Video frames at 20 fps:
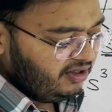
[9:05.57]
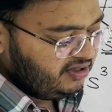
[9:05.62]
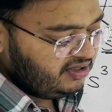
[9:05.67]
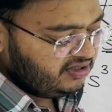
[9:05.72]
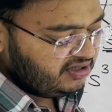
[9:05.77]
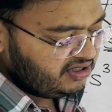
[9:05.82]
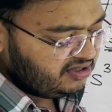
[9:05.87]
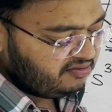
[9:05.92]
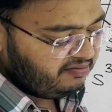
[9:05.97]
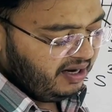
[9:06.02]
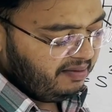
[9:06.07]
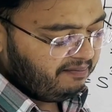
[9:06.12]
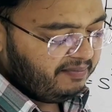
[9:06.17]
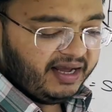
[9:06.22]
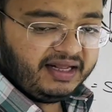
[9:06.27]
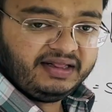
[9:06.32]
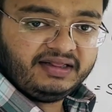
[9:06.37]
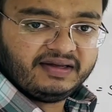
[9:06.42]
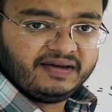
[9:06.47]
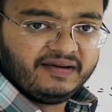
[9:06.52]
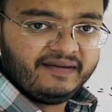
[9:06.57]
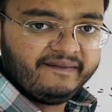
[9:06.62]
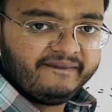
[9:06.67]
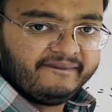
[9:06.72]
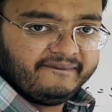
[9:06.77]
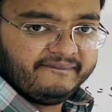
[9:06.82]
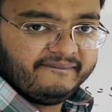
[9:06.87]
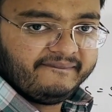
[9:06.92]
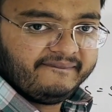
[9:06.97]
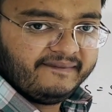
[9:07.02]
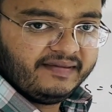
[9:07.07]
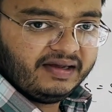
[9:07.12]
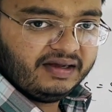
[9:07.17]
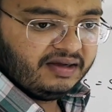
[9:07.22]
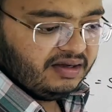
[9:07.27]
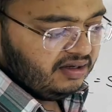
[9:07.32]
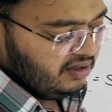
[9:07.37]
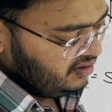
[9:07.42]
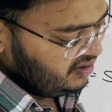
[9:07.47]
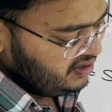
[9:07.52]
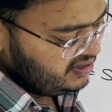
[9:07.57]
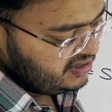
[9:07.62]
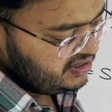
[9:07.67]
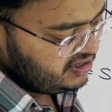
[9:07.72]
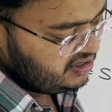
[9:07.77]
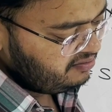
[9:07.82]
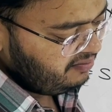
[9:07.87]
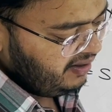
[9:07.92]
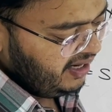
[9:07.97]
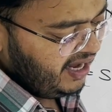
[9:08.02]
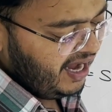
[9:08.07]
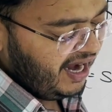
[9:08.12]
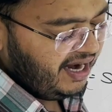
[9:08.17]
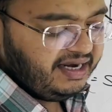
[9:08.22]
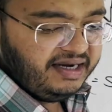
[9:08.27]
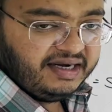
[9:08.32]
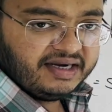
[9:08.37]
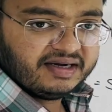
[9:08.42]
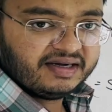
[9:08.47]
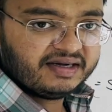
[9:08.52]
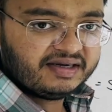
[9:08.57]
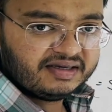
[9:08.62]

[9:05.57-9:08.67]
this is my breadth, this is my height.